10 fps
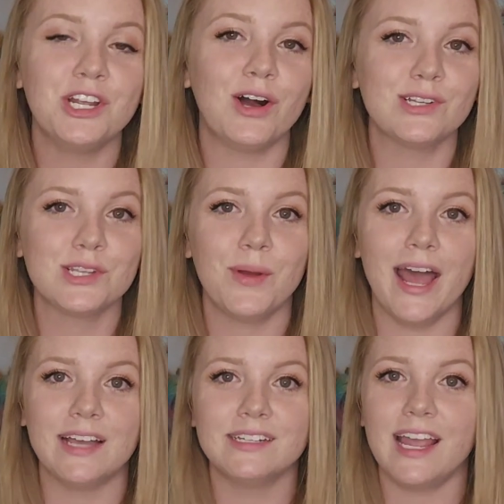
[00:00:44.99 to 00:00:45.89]
She also
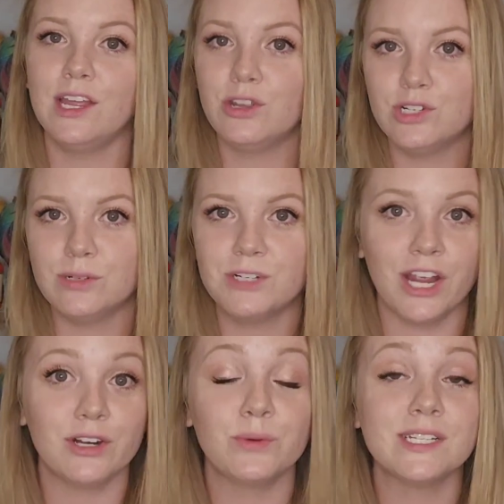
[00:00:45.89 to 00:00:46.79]
has a YouTube
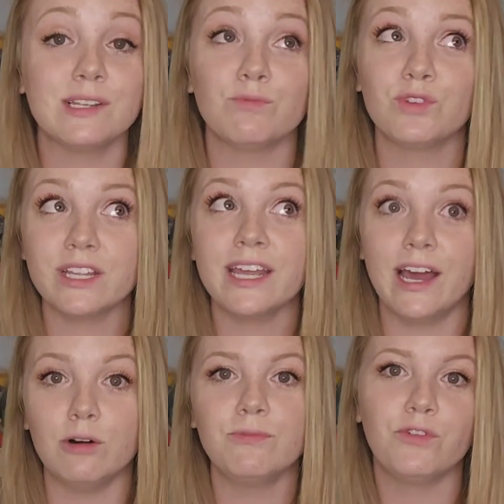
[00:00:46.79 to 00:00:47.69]
channel with some
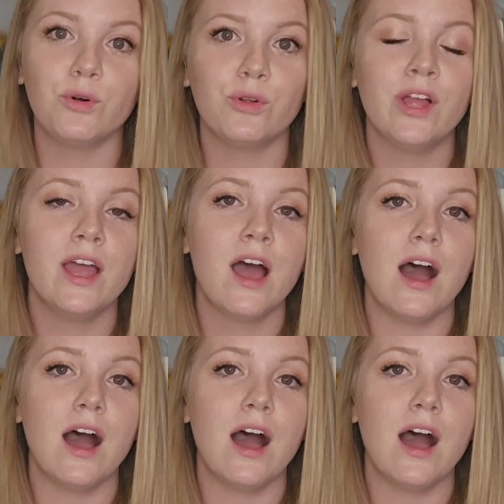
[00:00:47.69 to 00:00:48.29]
really helpful